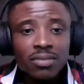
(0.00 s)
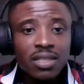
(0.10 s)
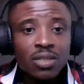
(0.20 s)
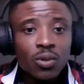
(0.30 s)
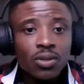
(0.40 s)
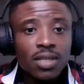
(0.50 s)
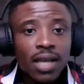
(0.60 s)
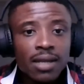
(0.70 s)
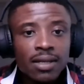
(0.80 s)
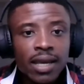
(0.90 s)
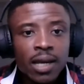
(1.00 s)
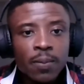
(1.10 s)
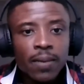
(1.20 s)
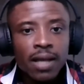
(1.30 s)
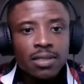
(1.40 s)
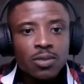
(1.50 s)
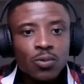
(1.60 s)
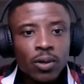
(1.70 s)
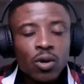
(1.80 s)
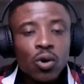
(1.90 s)
these ones can help as
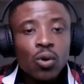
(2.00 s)
well.